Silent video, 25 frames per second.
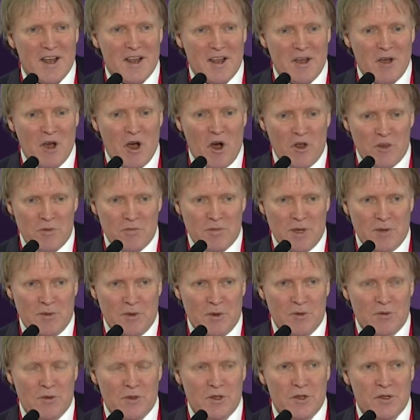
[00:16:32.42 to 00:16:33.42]
other people
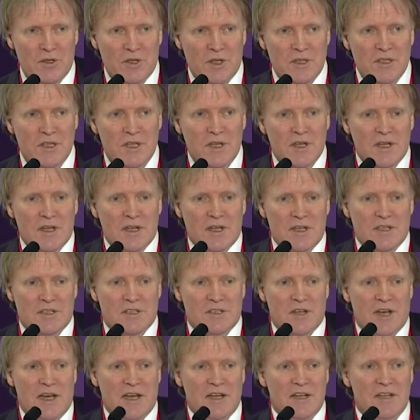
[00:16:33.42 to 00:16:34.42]
would do this, is to
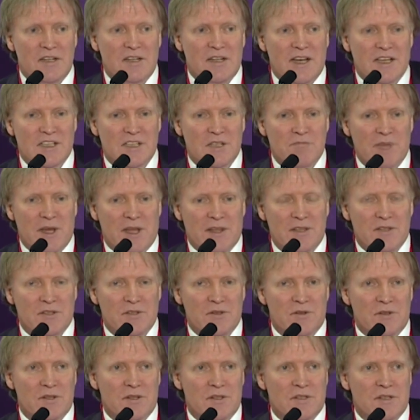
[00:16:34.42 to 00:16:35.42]
add in dexamethasone
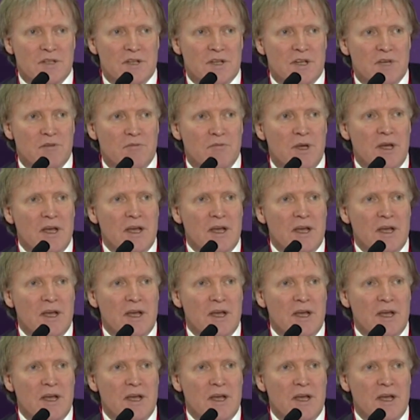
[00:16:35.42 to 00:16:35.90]
at the time.